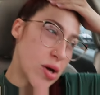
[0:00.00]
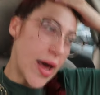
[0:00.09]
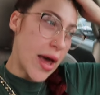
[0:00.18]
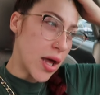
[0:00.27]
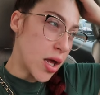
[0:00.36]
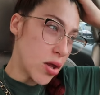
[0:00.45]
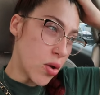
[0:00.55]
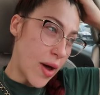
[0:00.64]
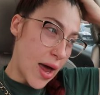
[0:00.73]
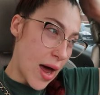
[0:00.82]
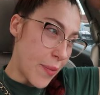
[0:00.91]
okay. Either
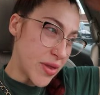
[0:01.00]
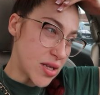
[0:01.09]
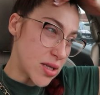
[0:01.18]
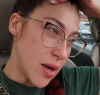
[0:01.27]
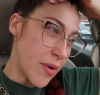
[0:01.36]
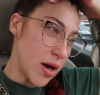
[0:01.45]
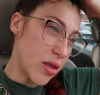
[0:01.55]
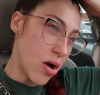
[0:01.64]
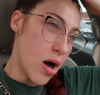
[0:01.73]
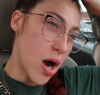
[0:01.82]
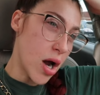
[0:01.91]
way, I put the tampon in the
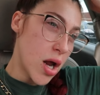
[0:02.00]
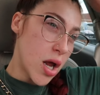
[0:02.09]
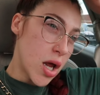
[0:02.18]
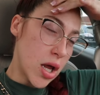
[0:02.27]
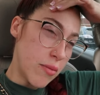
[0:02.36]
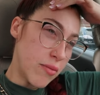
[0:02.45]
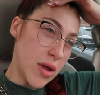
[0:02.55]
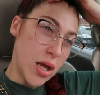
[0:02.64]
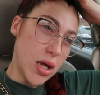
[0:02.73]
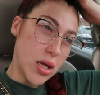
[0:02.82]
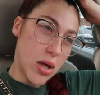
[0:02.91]
car and
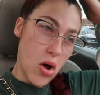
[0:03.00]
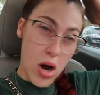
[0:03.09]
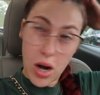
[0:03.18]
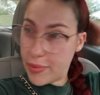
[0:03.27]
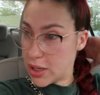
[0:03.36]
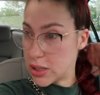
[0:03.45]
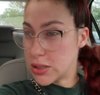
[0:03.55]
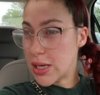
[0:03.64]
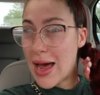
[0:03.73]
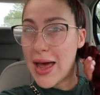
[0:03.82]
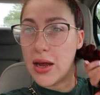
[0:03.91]
me in the car because
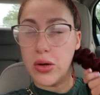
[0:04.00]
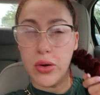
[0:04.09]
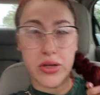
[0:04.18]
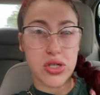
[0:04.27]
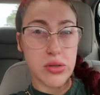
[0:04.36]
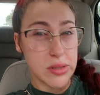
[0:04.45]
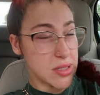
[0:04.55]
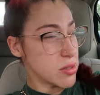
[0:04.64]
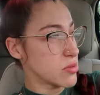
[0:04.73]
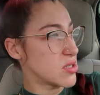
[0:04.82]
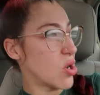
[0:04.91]
I had no other choice.
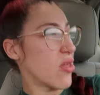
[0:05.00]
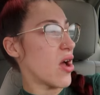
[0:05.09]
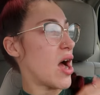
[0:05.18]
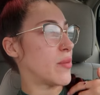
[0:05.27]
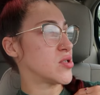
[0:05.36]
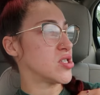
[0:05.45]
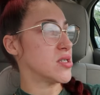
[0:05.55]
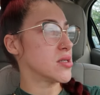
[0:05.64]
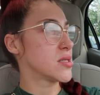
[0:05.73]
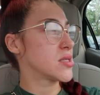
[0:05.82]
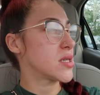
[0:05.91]
There was no other
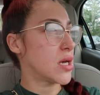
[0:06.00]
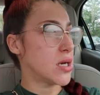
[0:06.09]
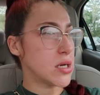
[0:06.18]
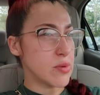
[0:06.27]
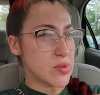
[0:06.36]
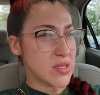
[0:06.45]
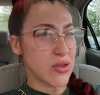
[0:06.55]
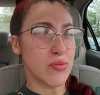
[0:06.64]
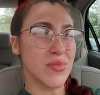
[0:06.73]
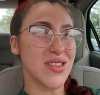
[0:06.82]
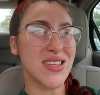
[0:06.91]
options. Um, it was either
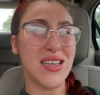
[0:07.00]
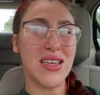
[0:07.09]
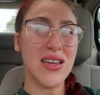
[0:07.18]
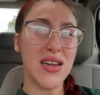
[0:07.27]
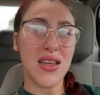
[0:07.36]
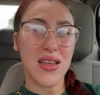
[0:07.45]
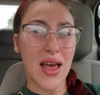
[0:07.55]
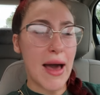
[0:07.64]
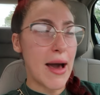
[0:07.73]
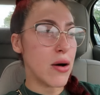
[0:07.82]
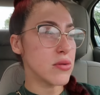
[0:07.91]
bleed
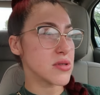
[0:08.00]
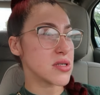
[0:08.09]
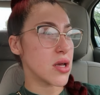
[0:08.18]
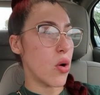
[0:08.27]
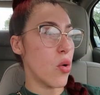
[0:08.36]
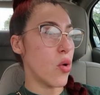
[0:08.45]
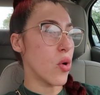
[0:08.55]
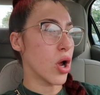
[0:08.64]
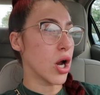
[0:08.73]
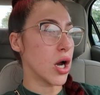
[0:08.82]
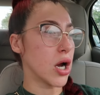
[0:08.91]
out
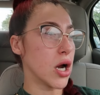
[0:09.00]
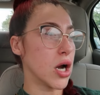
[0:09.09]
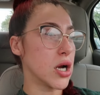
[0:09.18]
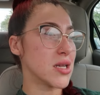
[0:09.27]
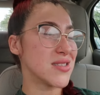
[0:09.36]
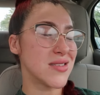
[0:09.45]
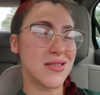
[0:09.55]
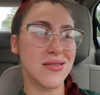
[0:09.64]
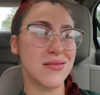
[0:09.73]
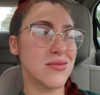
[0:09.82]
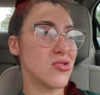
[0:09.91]
or
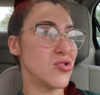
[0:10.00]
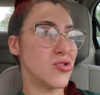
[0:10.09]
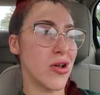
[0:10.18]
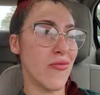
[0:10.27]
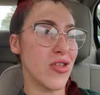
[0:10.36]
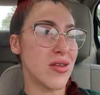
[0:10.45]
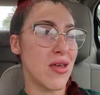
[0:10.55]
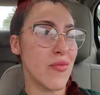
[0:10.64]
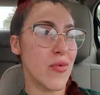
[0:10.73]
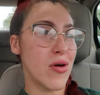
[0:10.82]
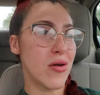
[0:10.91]
shove the
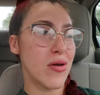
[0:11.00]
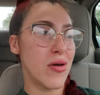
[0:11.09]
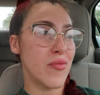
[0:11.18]
tampon